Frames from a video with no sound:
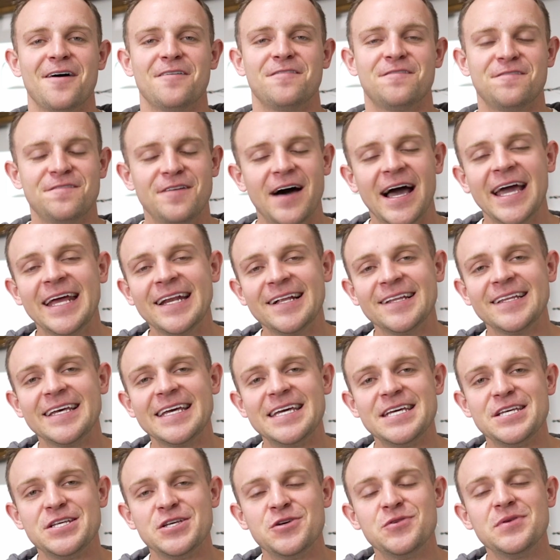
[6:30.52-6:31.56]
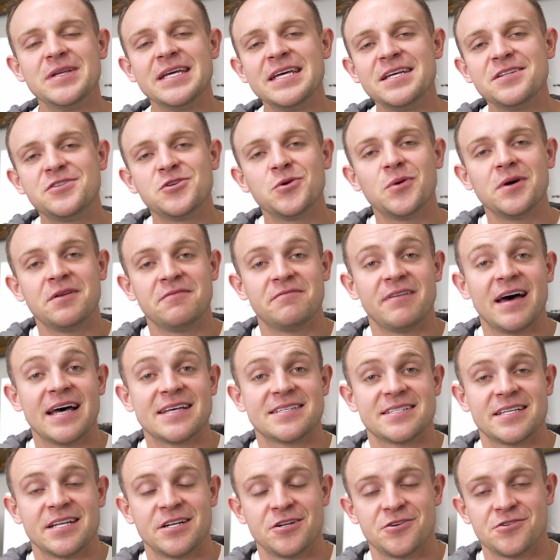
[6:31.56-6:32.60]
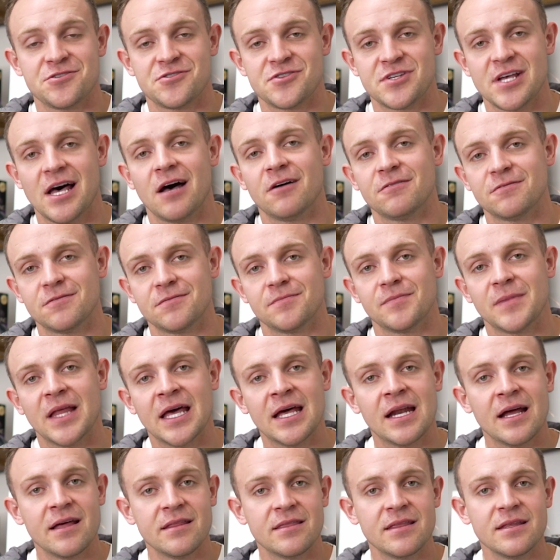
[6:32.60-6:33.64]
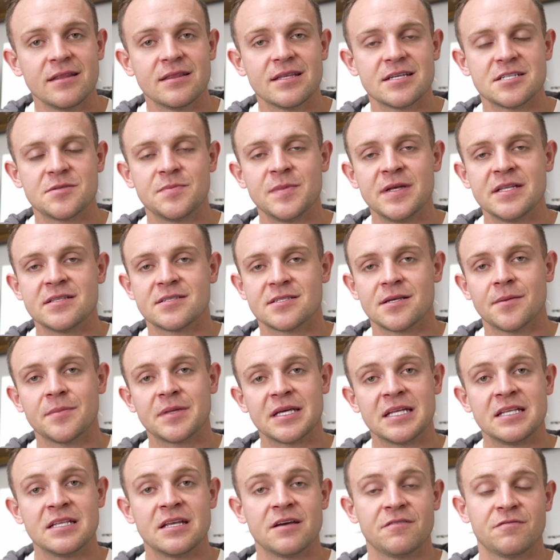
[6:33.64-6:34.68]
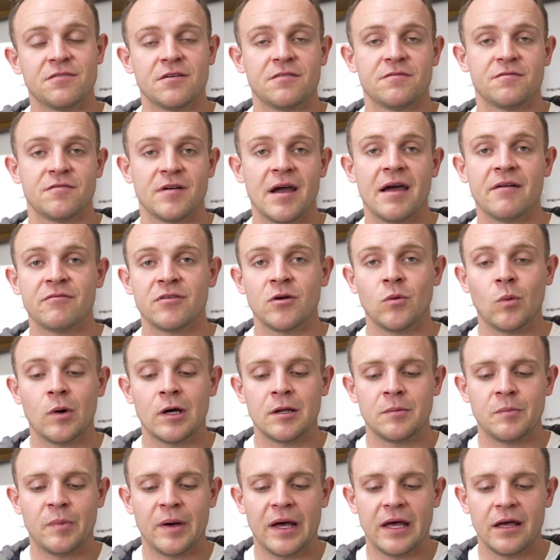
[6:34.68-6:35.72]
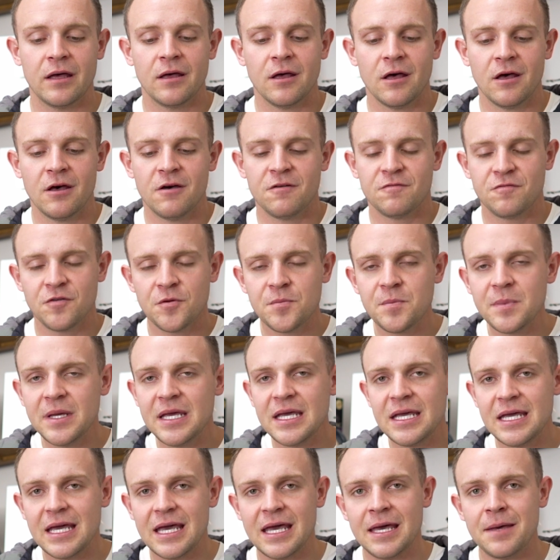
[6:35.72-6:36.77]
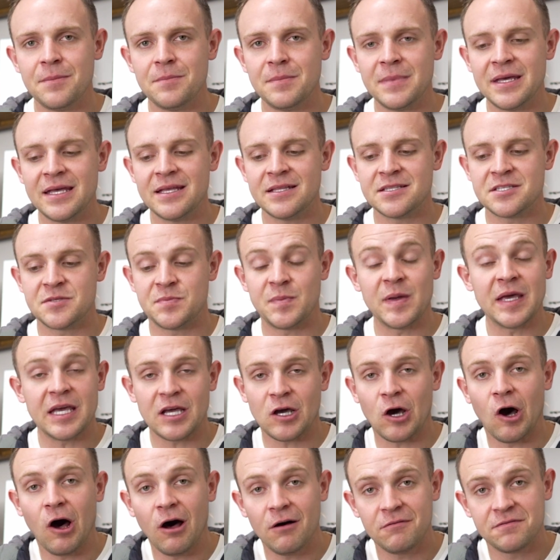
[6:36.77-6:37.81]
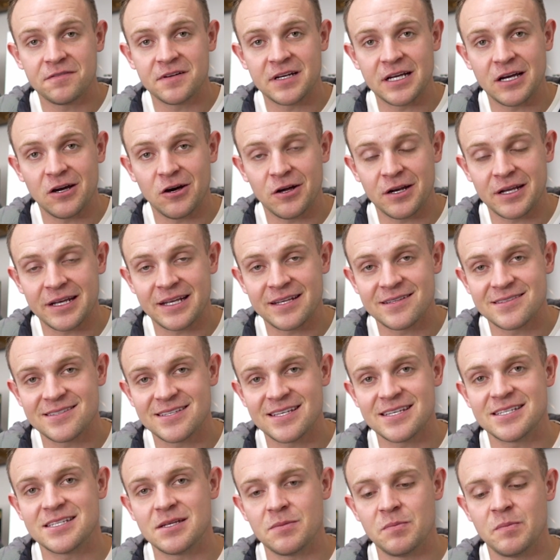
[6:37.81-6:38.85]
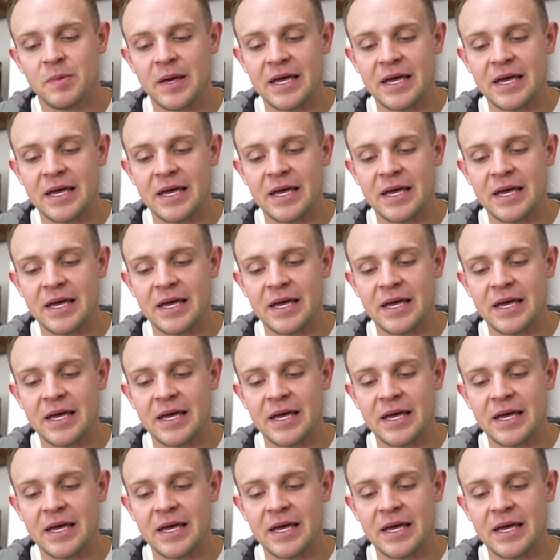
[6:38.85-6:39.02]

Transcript: Finally, you need to invest in yourself. And I think this means something different for everyone, but for me, it means being confident on a consistent